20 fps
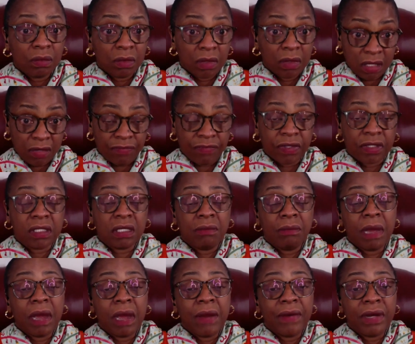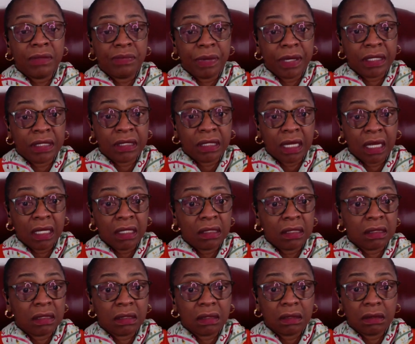if it's a marriage-based
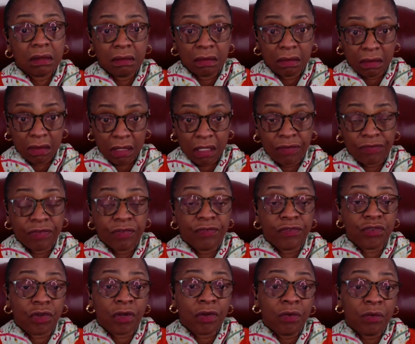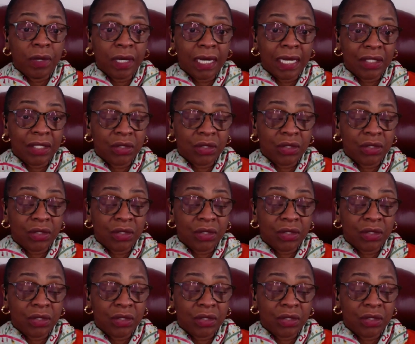case, if you've done well at